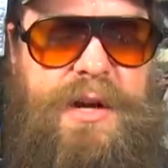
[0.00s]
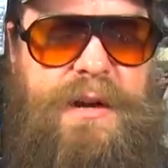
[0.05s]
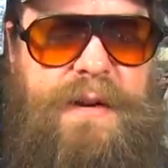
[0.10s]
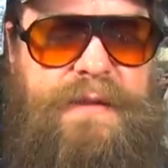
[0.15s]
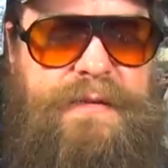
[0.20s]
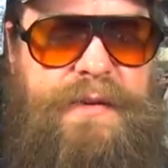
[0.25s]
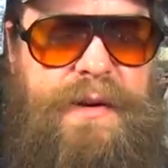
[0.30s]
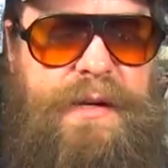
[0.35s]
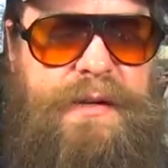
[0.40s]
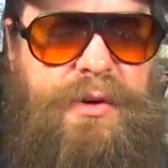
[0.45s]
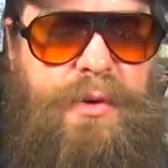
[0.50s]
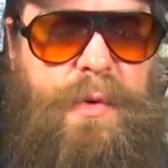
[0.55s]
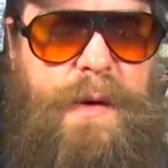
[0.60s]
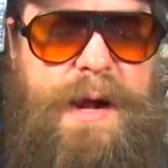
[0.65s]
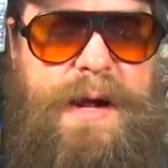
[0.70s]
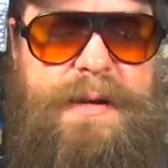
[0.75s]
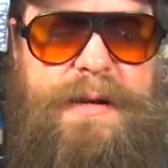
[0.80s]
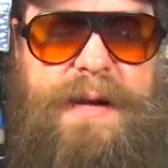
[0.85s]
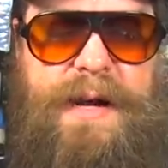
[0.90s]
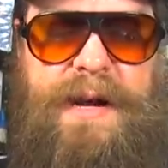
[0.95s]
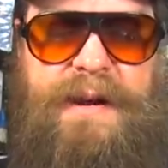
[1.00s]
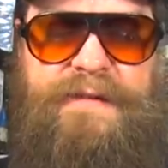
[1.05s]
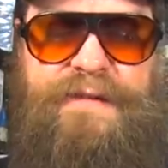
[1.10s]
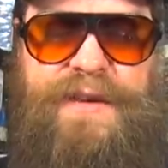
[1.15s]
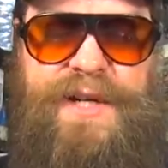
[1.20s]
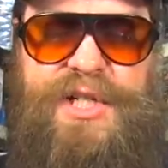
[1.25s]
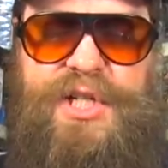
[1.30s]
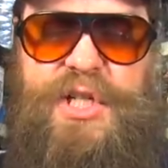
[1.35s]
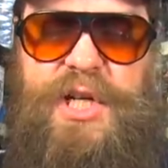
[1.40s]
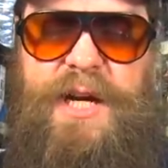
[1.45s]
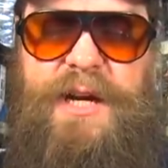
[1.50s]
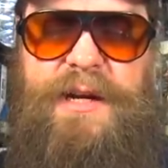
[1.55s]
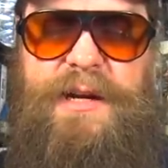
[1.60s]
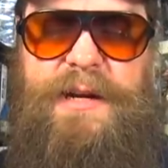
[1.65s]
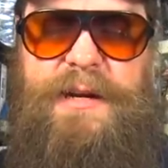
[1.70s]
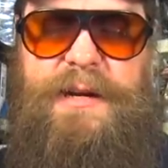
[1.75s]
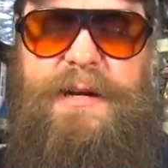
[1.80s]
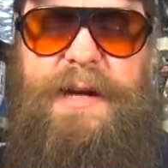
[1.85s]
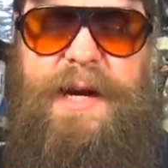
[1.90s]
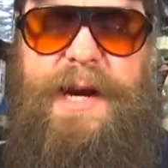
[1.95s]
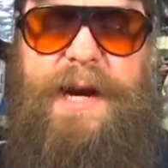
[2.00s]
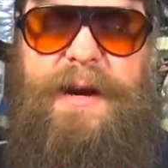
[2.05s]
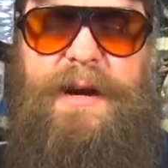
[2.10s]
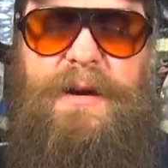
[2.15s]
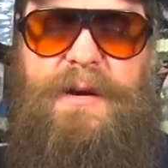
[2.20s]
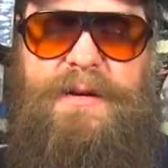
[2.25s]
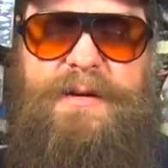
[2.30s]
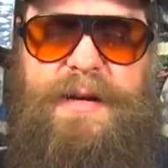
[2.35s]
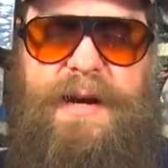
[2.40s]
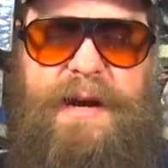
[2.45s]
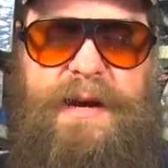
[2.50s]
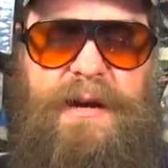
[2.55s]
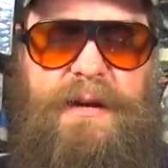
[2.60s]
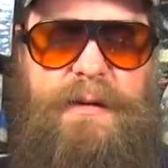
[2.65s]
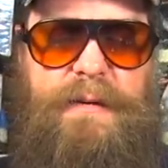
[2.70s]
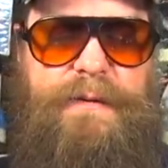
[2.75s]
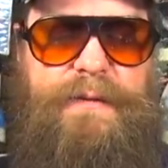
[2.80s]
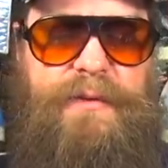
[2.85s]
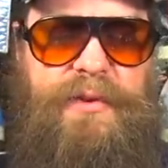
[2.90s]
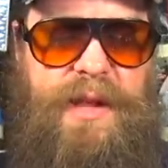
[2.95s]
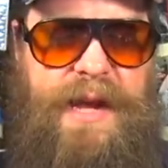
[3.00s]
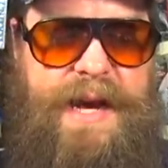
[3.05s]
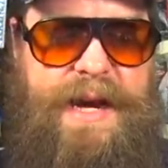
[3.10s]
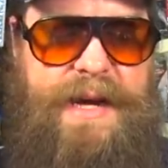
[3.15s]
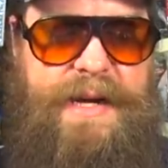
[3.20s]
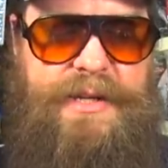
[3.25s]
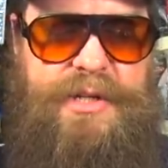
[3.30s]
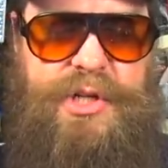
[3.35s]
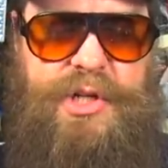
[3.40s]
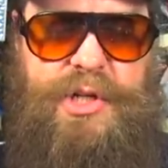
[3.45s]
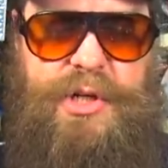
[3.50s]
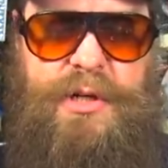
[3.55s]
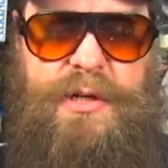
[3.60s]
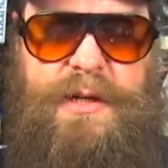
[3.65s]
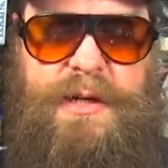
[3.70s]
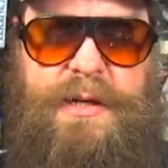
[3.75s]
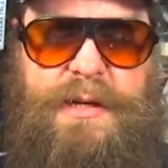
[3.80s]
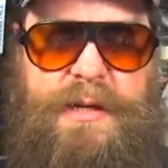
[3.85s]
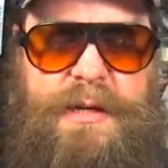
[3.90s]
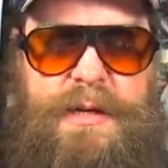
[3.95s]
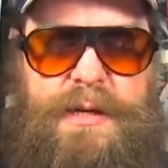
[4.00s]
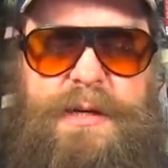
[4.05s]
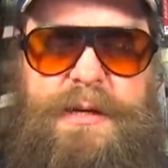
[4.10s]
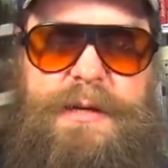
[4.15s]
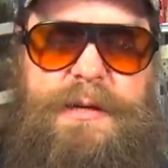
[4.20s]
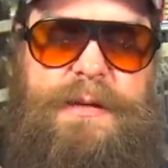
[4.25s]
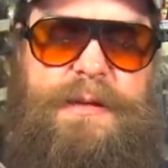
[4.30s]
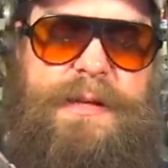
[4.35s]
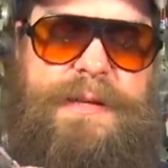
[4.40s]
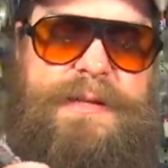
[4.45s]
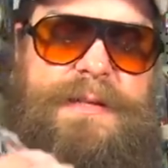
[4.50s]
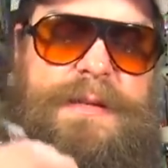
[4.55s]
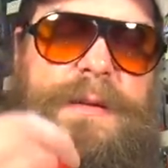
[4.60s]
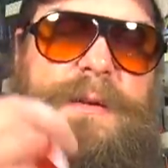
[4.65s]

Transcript: of Grande Fishing Airtail Flash. This